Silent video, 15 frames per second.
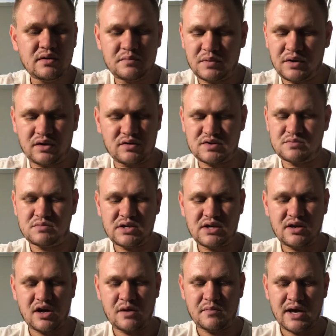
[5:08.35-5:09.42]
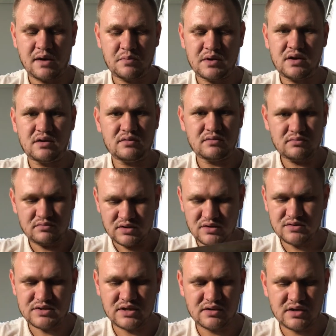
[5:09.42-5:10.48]
Because me, I'm happy
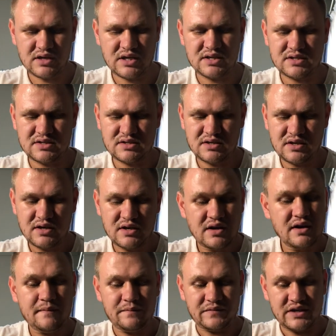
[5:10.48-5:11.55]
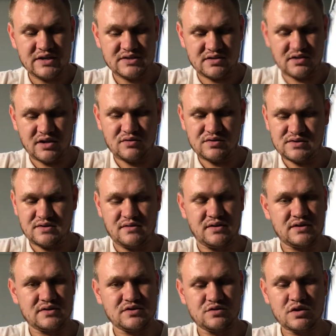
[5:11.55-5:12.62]
using these. These stones are
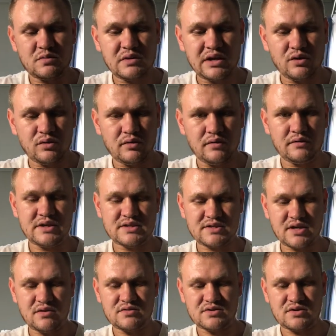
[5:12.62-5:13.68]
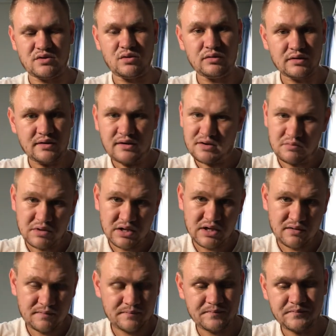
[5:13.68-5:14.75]
extremely old. These stones are older than me.